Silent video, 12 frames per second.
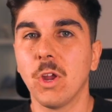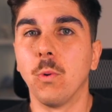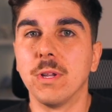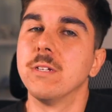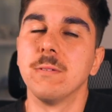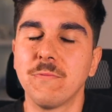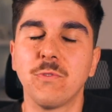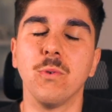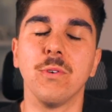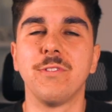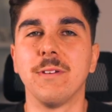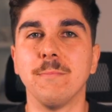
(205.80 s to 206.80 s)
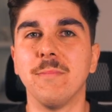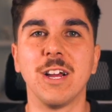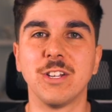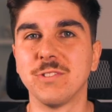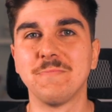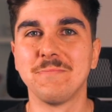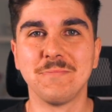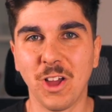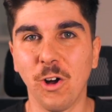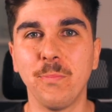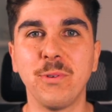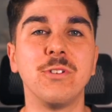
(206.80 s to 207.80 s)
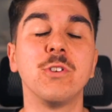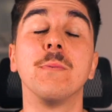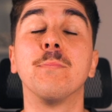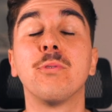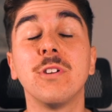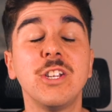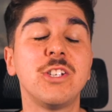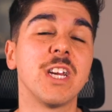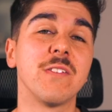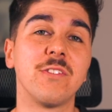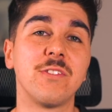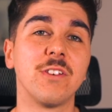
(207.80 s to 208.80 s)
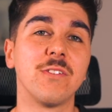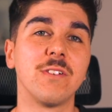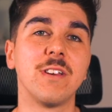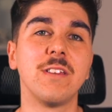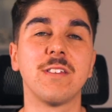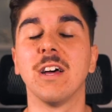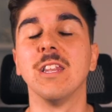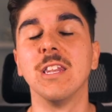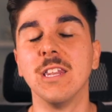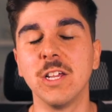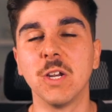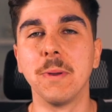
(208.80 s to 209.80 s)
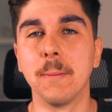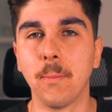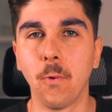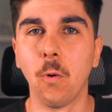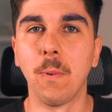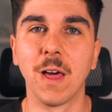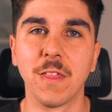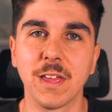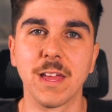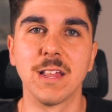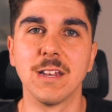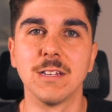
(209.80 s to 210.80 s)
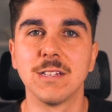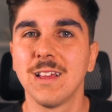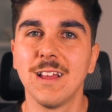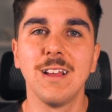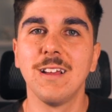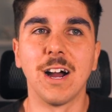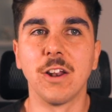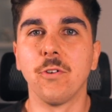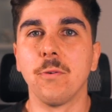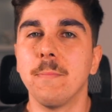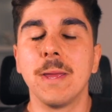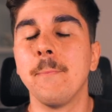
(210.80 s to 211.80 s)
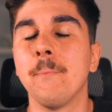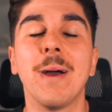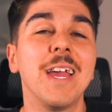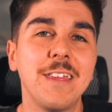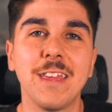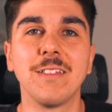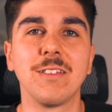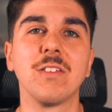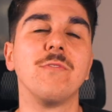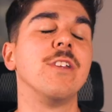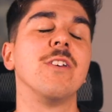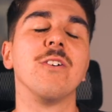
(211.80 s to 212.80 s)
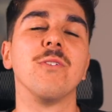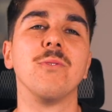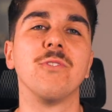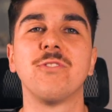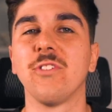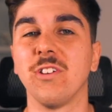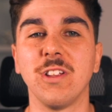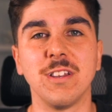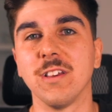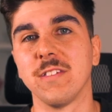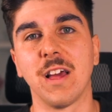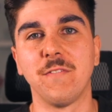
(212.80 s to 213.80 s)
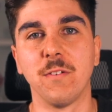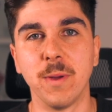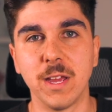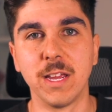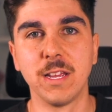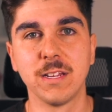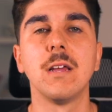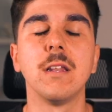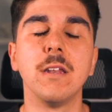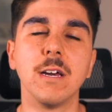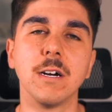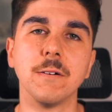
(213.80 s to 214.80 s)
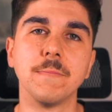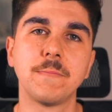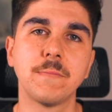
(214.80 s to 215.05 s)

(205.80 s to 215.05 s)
Oh, and of course, it might just help you to appreciate the series a little bit more by the end. I know me making these videos certainly does that for me. Now,